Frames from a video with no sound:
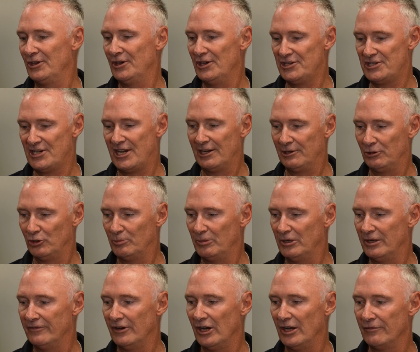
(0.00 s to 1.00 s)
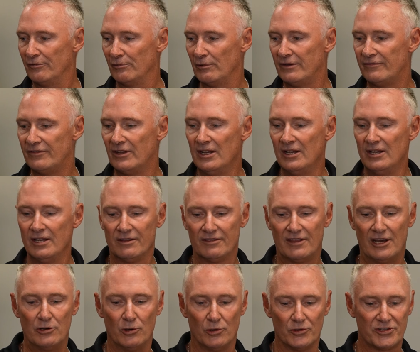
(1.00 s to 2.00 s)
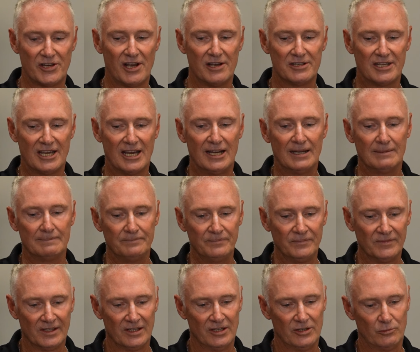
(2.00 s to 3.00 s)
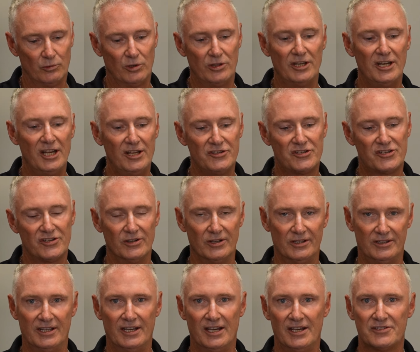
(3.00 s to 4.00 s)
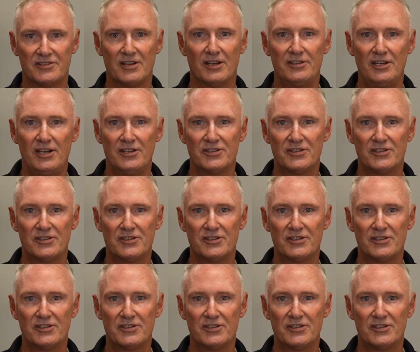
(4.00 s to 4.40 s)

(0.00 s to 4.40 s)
these, you get a little bit of over rev. They also come with an insert there. So the